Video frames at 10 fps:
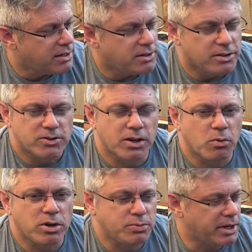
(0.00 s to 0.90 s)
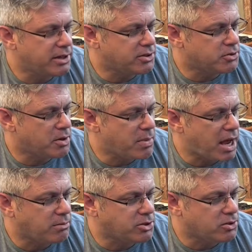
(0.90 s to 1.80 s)
So then once we get this trim
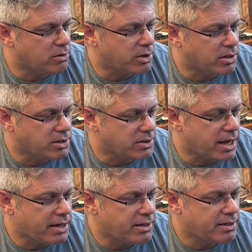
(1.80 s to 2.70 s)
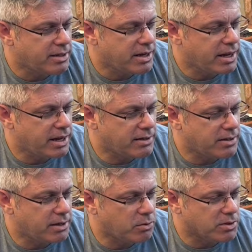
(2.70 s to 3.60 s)
back, we'll show what it looks like, and
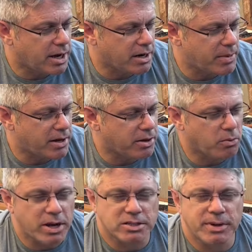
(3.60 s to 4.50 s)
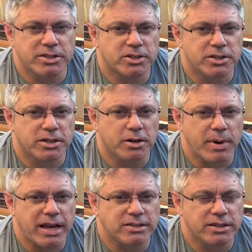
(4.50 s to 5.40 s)
then we'll talk about other ways to make sure your
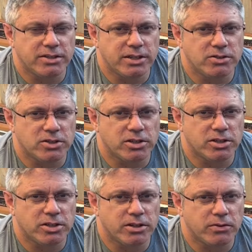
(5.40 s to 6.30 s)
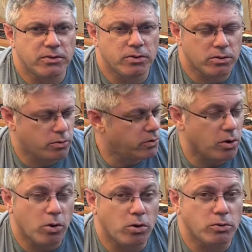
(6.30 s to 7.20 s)
basket continues to look good through the
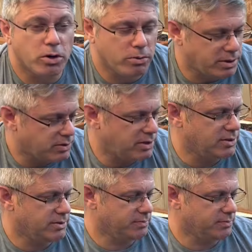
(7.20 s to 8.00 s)
whole growing season.